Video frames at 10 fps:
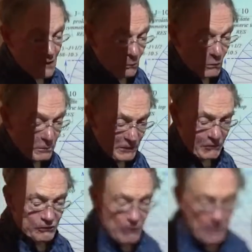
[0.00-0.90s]
We'll be
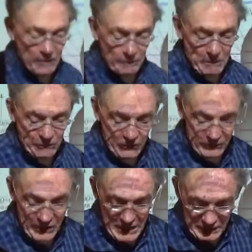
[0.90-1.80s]
showing
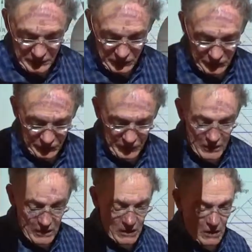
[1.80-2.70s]
pictures like this
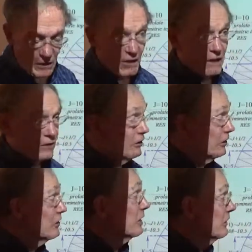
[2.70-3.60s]
again and
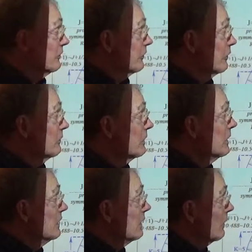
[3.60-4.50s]
again, so
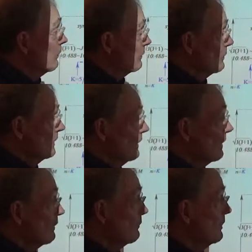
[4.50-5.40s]
when we
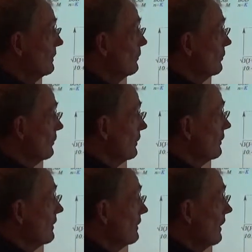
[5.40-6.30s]
reuse it,
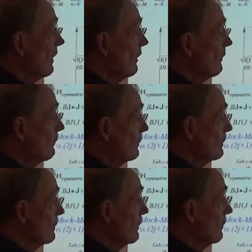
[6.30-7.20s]

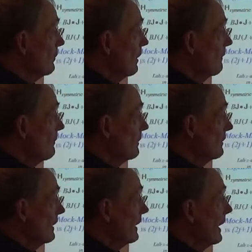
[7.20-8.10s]
we'll point
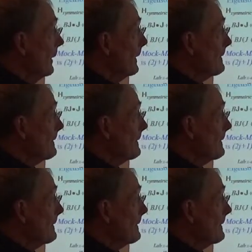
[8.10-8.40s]
that out.